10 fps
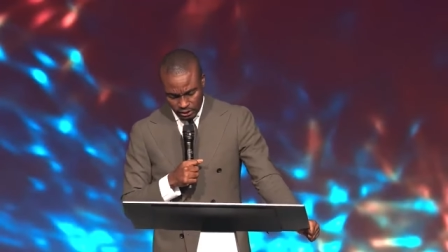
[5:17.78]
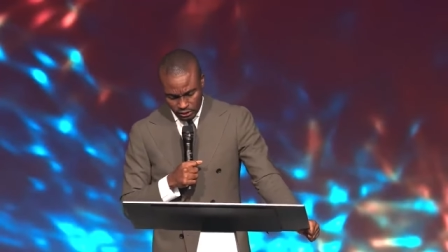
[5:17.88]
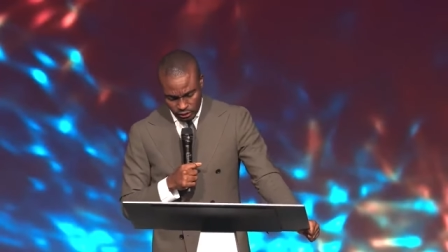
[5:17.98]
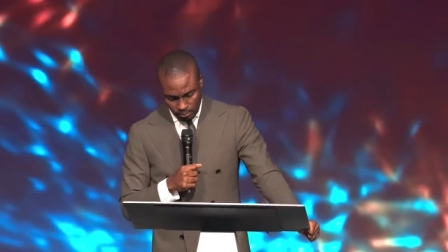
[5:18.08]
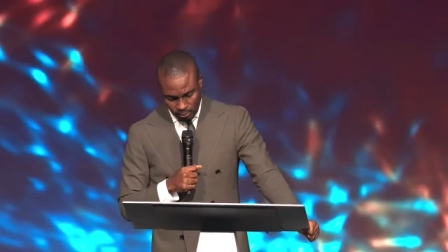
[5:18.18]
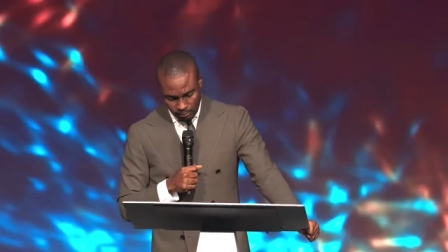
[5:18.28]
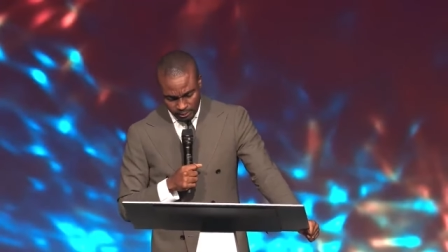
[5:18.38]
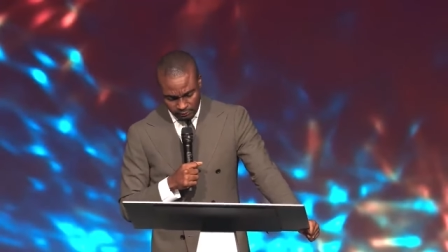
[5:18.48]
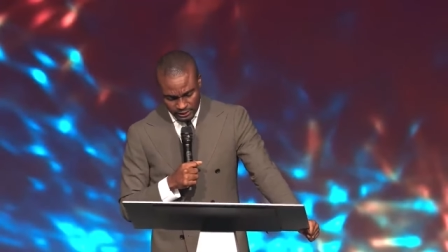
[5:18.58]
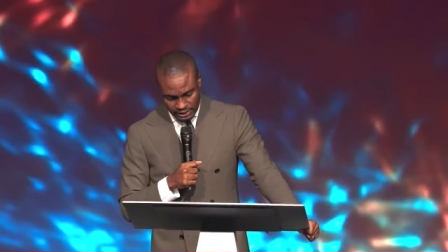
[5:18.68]
Somebody
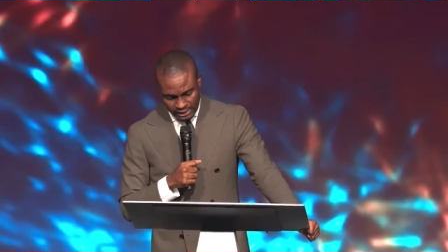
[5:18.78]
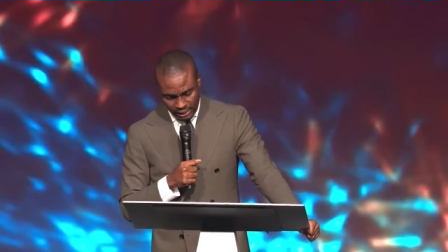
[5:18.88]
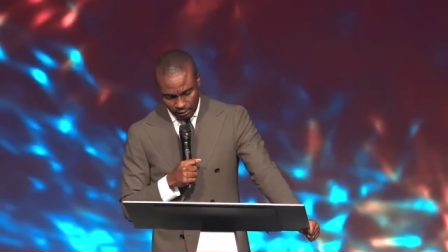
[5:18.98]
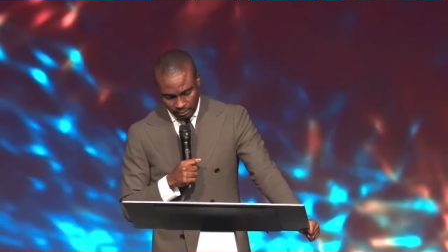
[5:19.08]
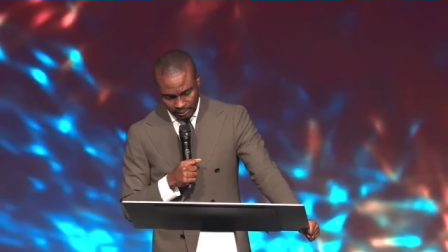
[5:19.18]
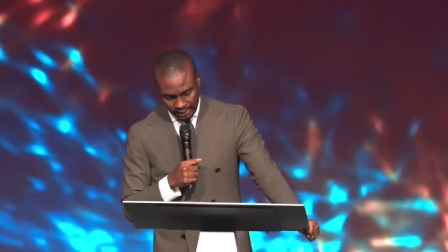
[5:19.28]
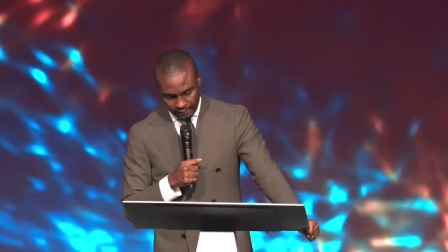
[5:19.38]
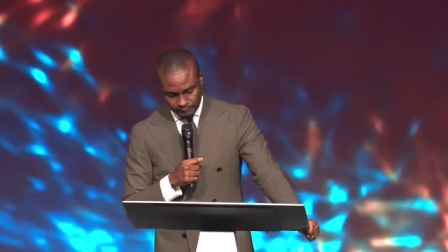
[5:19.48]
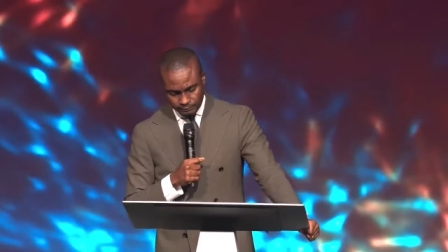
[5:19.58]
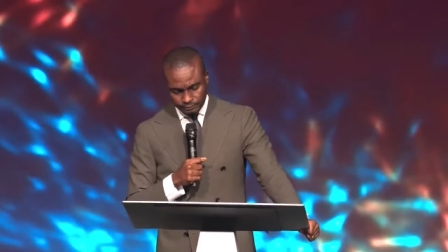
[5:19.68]
believe it, say loud amen.